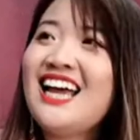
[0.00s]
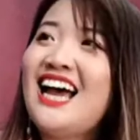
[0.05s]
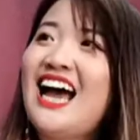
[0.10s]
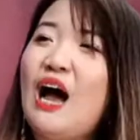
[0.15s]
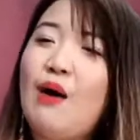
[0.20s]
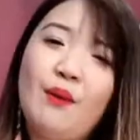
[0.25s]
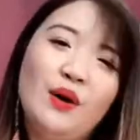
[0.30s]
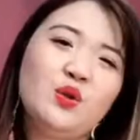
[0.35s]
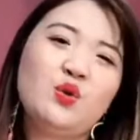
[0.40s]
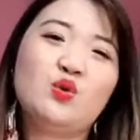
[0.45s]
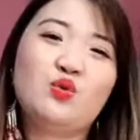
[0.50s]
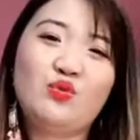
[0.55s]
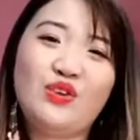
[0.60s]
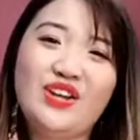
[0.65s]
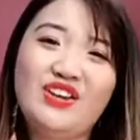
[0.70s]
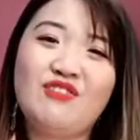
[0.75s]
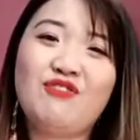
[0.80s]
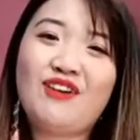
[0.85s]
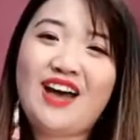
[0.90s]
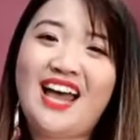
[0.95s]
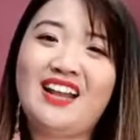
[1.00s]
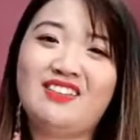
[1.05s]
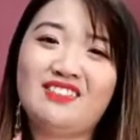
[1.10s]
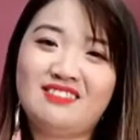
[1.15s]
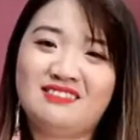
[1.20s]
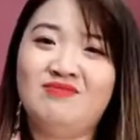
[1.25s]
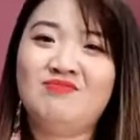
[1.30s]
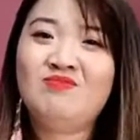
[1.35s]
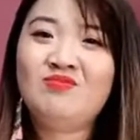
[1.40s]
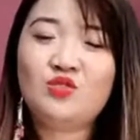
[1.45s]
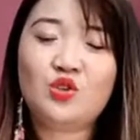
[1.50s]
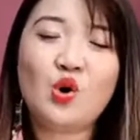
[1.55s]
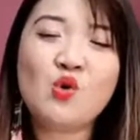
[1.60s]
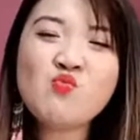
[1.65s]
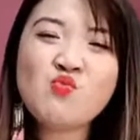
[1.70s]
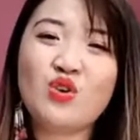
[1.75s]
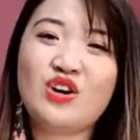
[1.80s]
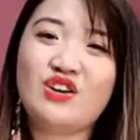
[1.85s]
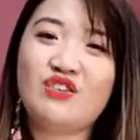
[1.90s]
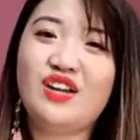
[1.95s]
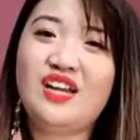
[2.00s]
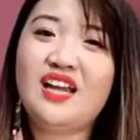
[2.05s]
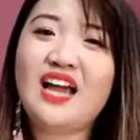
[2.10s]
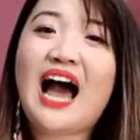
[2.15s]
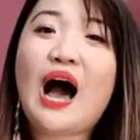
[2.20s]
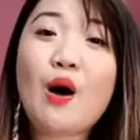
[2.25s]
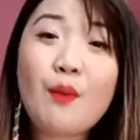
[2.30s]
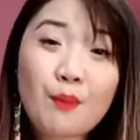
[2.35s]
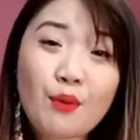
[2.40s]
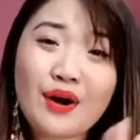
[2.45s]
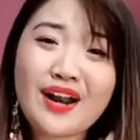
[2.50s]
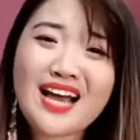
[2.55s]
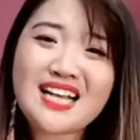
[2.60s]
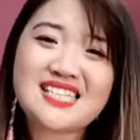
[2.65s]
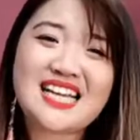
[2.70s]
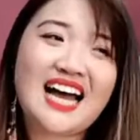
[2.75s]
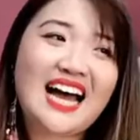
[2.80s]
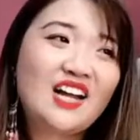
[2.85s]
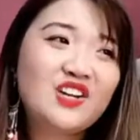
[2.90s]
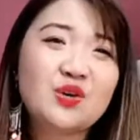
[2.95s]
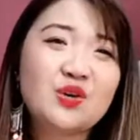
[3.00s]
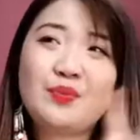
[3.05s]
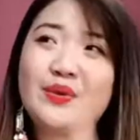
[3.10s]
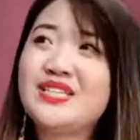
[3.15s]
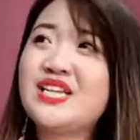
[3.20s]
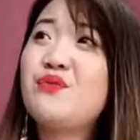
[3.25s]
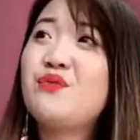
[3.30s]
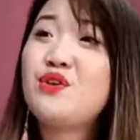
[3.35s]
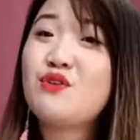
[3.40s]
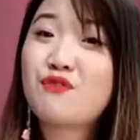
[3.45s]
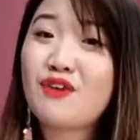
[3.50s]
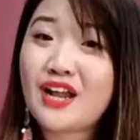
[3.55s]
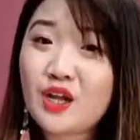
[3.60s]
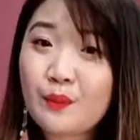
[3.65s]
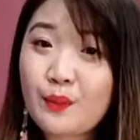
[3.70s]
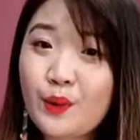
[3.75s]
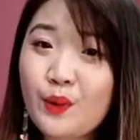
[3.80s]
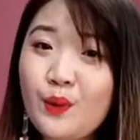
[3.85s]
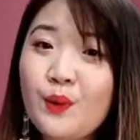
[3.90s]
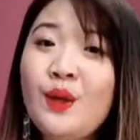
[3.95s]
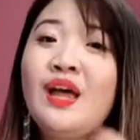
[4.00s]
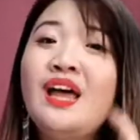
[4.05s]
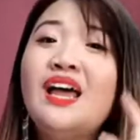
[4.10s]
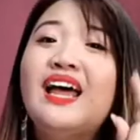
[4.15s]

I want to refund don't worry, our products are 100% refundable